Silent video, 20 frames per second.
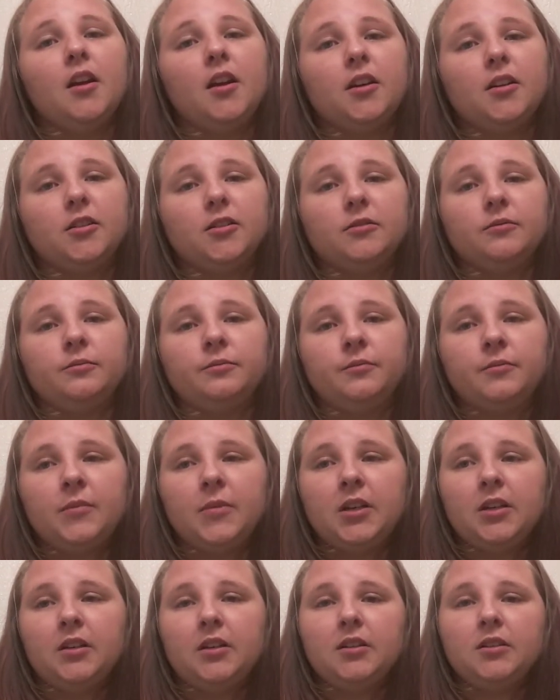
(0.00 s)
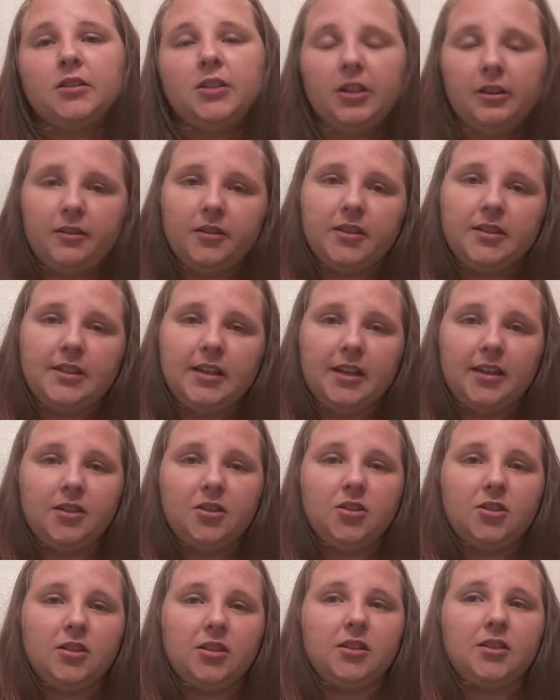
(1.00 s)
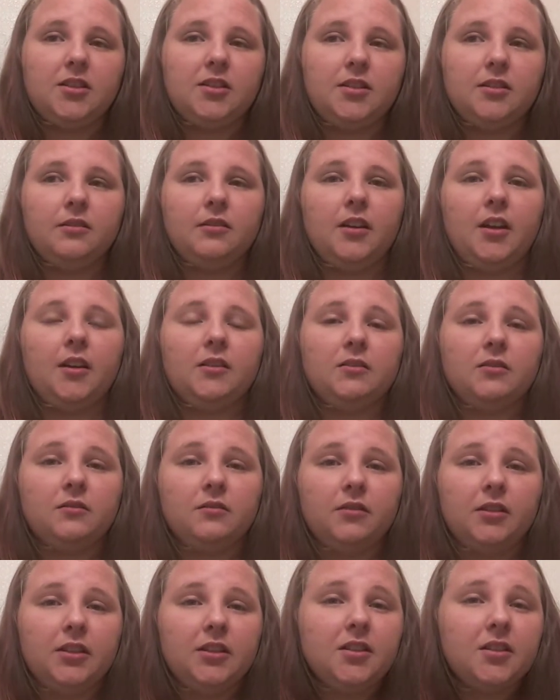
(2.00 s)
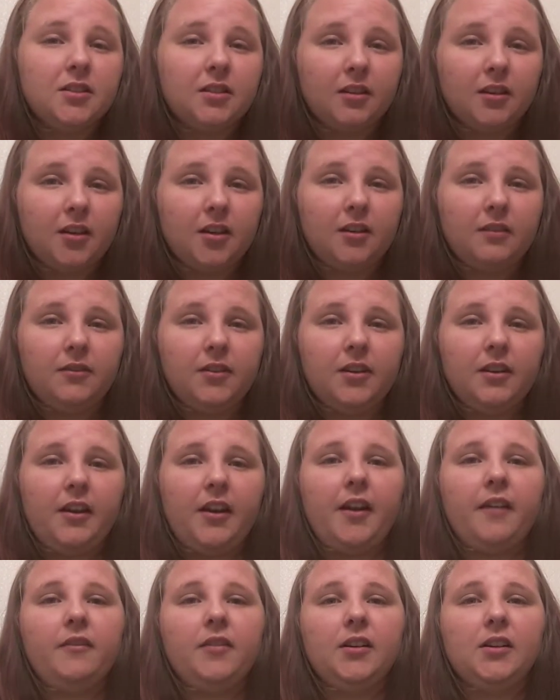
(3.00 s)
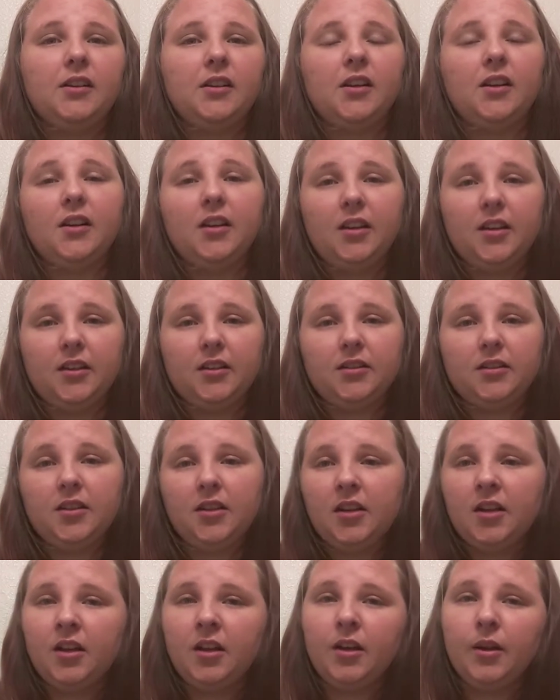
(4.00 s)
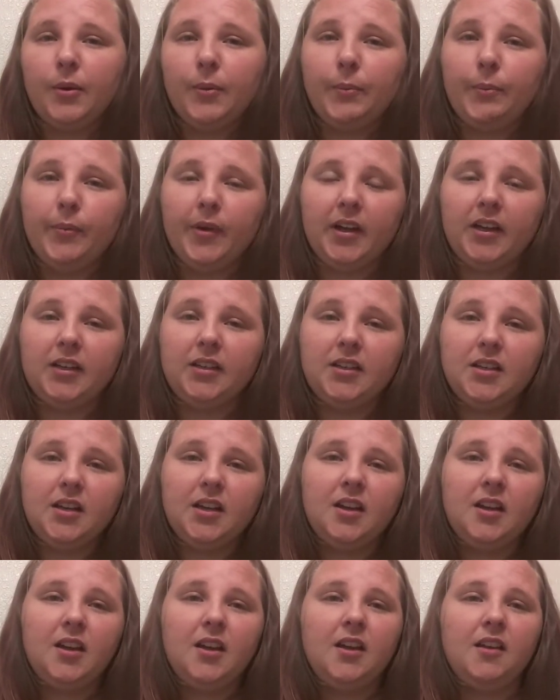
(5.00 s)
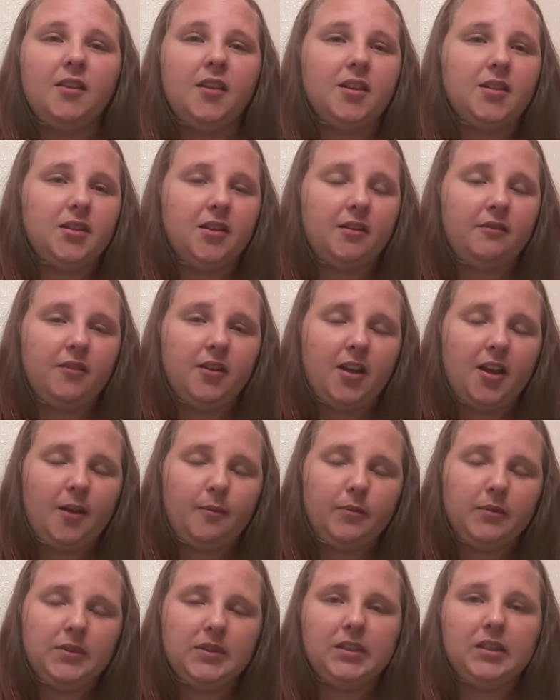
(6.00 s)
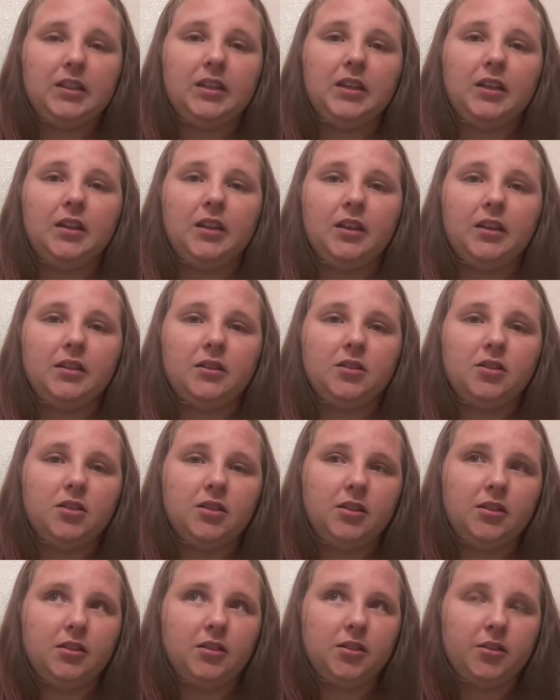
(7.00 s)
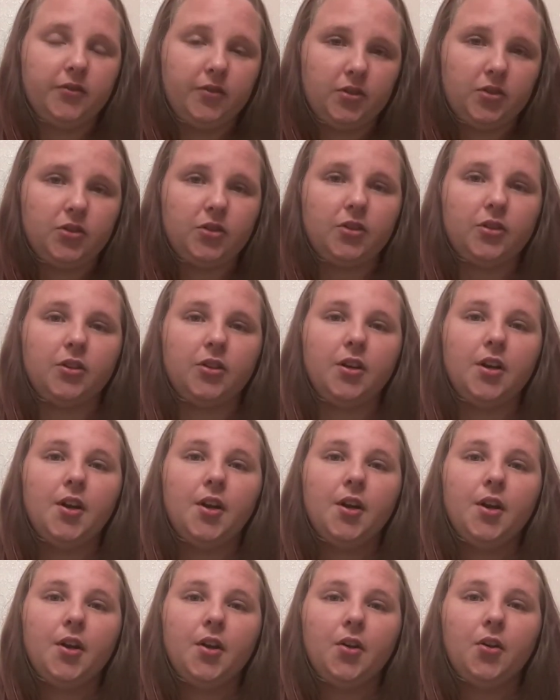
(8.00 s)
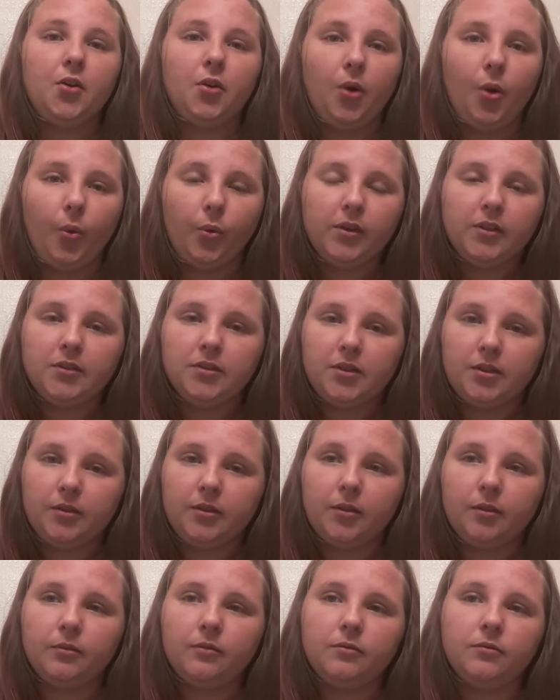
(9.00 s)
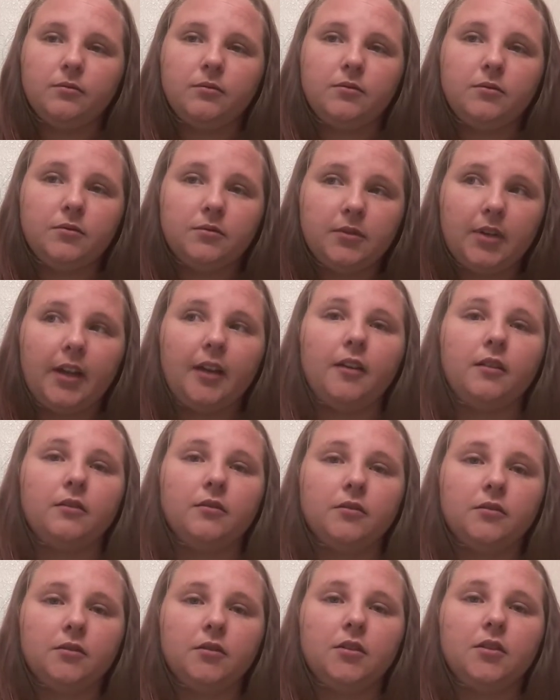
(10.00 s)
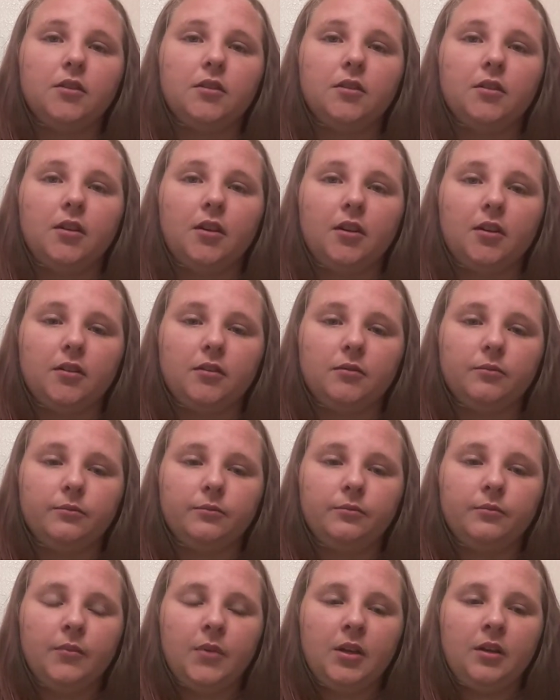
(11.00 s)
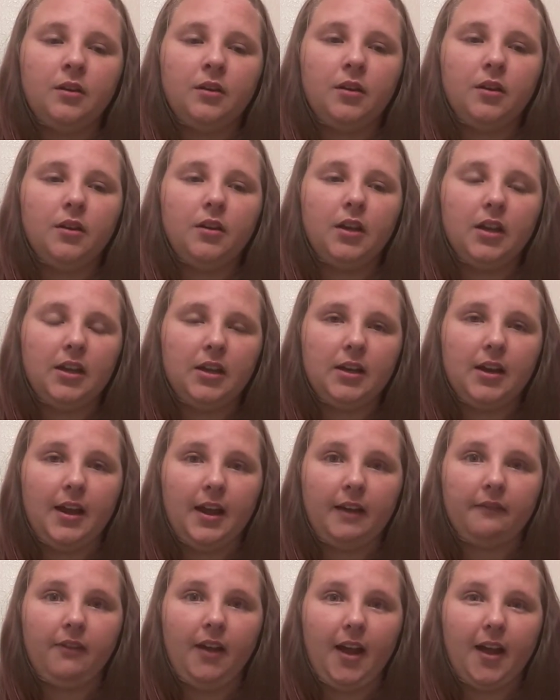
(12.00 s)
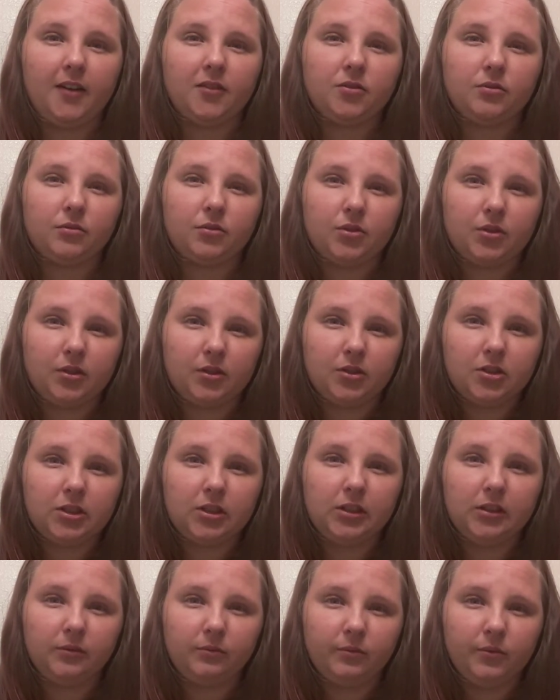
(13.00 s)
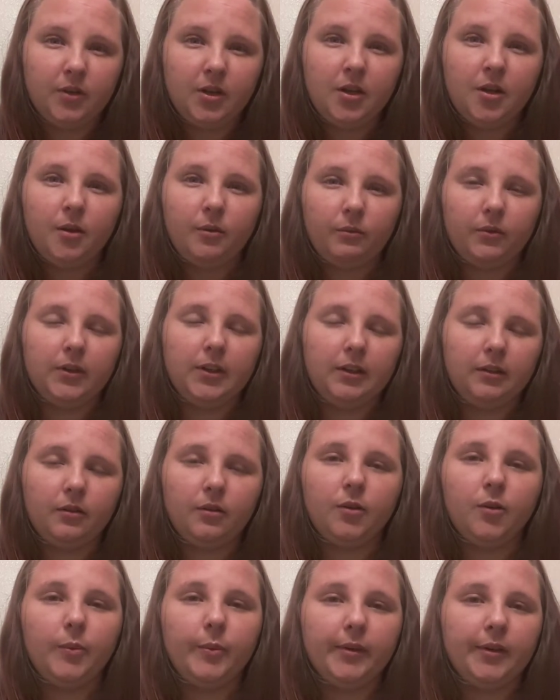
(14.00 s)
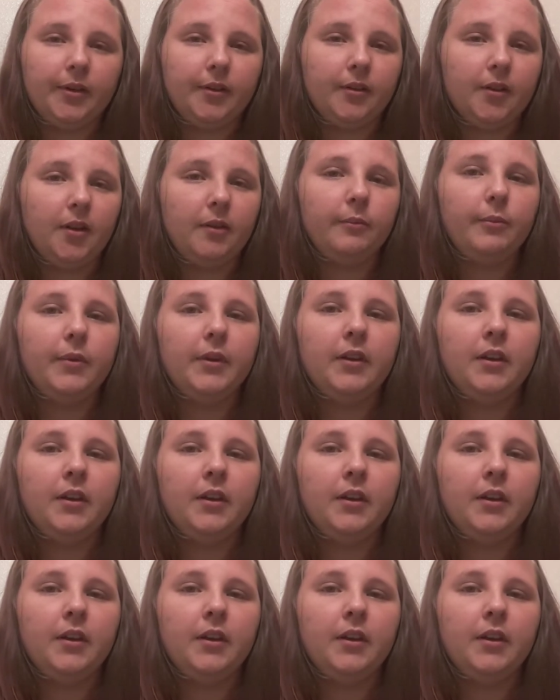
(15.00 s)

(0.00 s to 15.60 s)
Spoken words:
To this day, she is still at risk of it happening again, but they said if it happens again, then she is for sure going to go down and have actual surgery where they'll open her up.